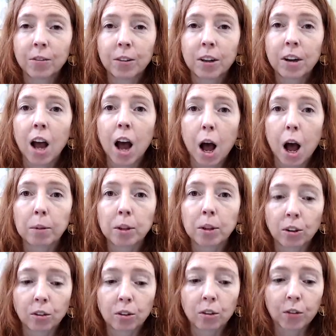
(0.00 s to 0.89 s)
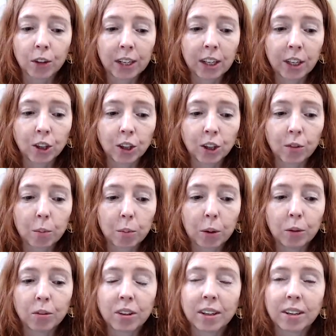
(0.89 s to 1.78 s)
options for each of the
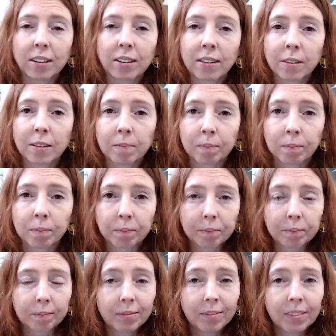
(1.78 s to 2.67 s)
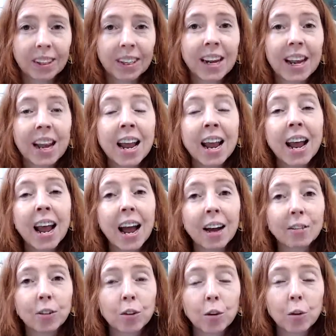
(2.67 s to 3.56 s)
poses.
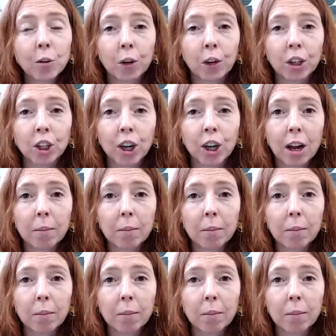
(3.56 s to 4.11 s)
After the workshop,